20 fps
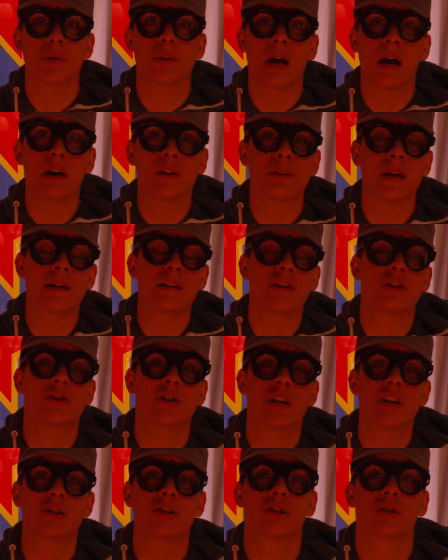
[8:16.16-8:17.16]
without any
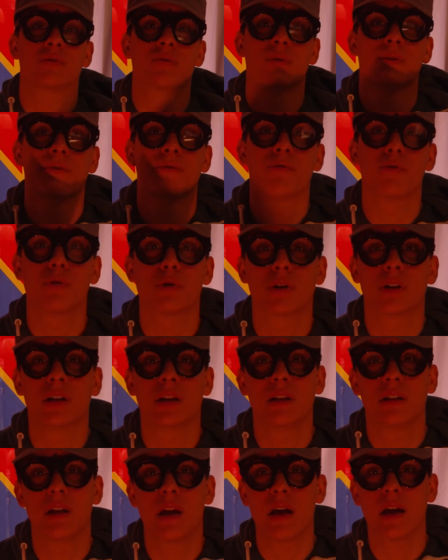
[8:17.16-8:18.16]
changes for 40
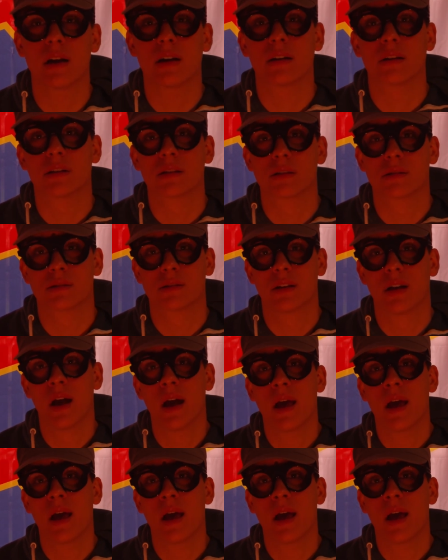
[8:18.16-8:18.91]
years